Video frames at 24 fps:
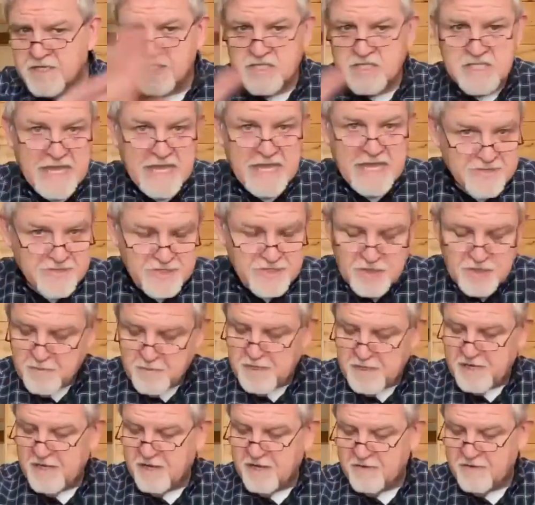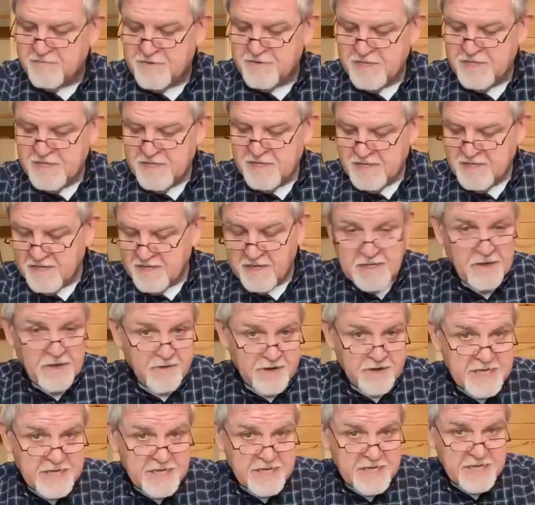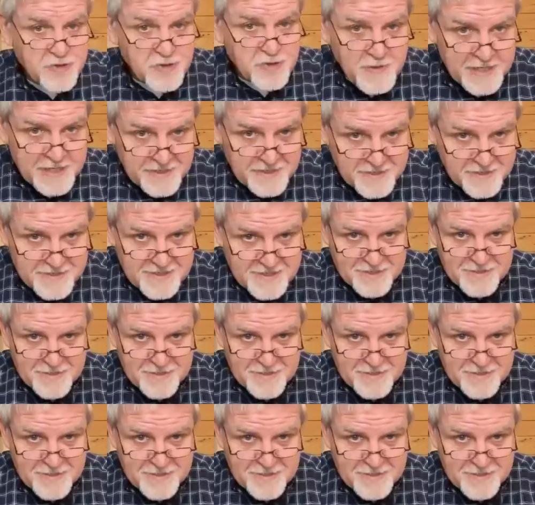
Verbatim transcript: testimony of uh, now it is a tremendous test.